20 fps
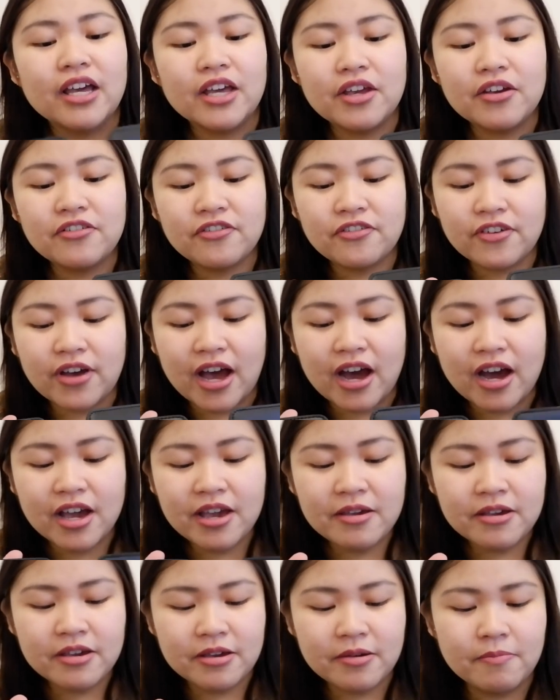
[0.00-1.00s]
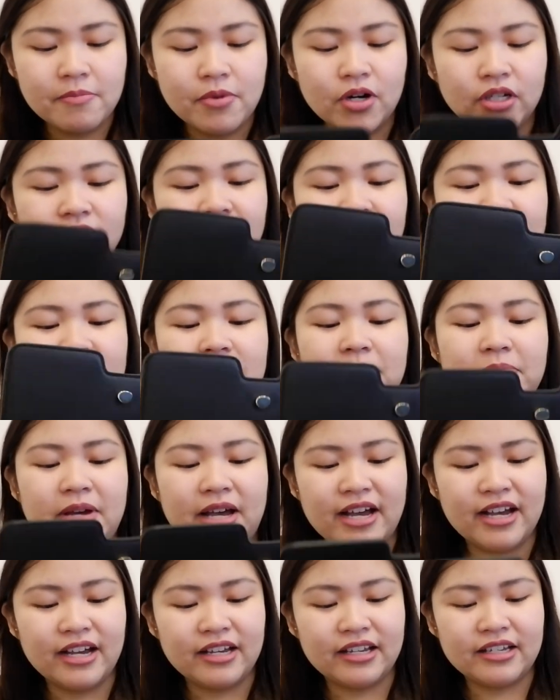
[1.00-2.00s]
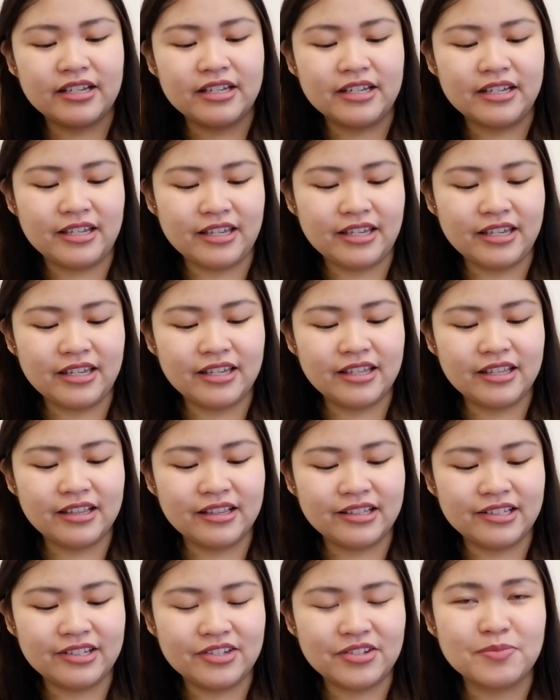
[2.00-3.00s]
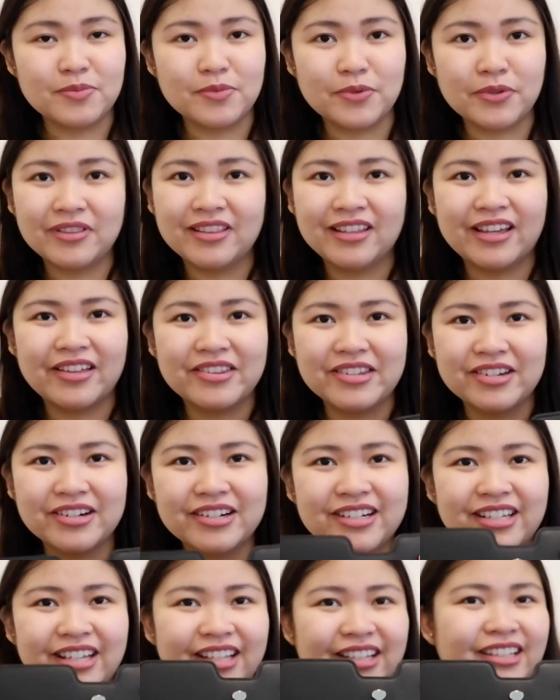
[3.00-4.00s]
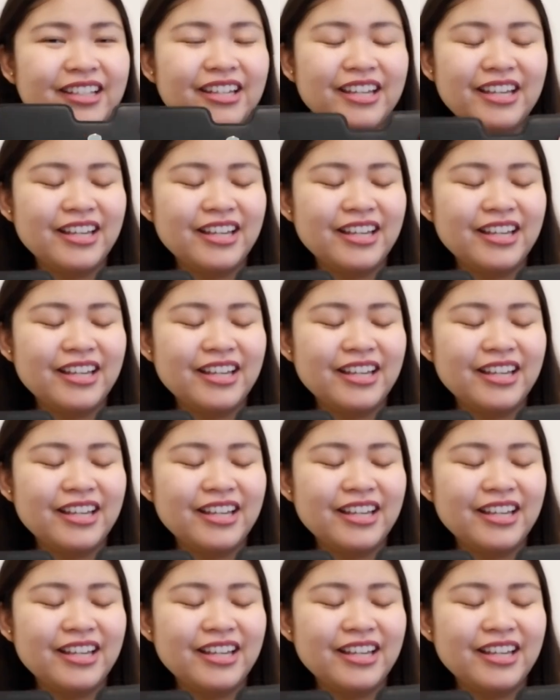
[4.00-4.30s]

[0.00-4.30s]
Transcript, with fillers: If I bought this bag in smooth leather, then